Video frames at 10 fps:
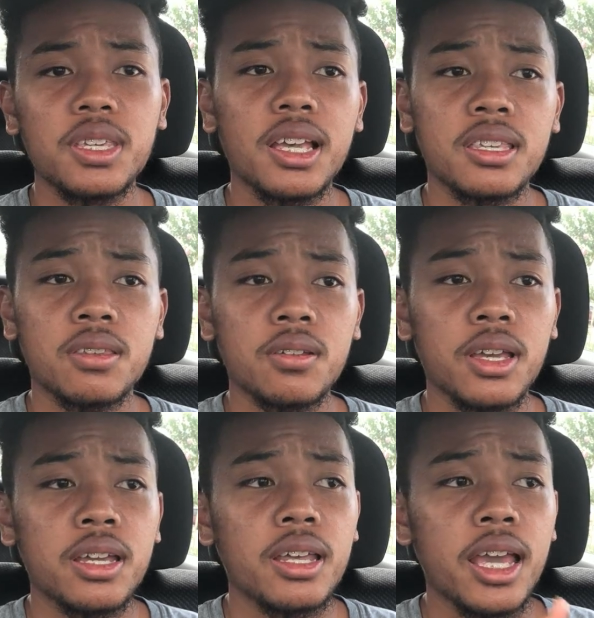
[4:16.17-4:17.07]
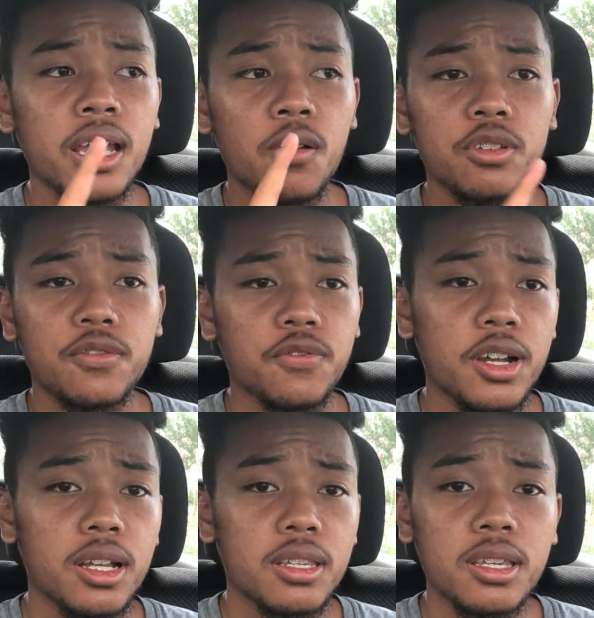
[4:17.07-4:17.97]
Yes, it's okay to hang out with your
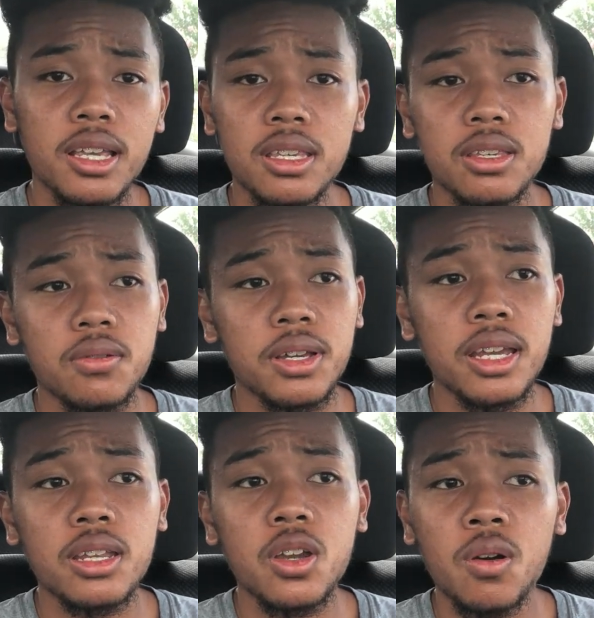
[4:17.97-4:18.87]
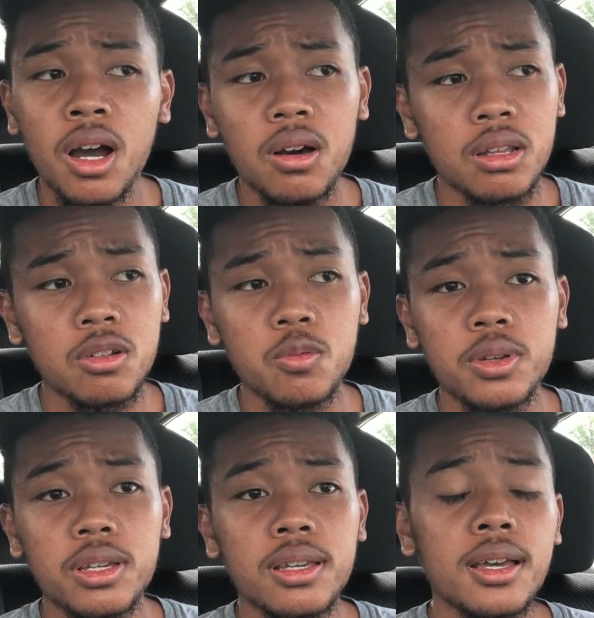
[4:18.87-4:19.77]
friends. Yes, it's okay to go out a little
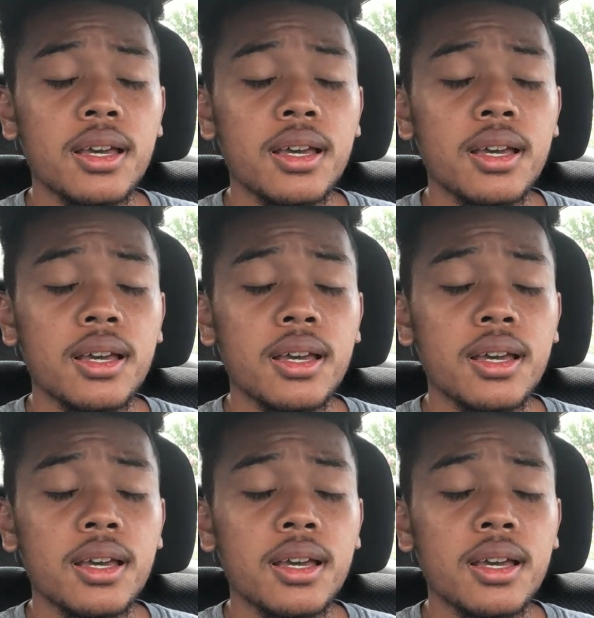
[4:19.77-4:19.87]
bit.